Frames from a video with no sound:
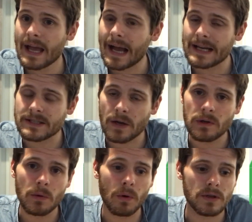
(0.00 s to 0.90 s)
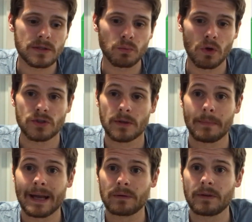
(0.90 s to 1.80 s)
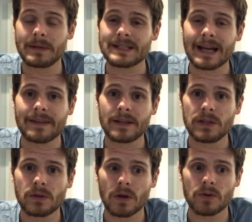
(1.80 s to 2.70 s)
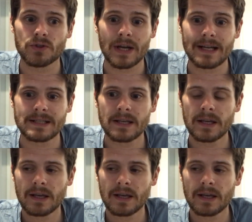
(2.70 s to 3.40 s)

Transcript: I don't know what's the matter with him. He signed that new contract.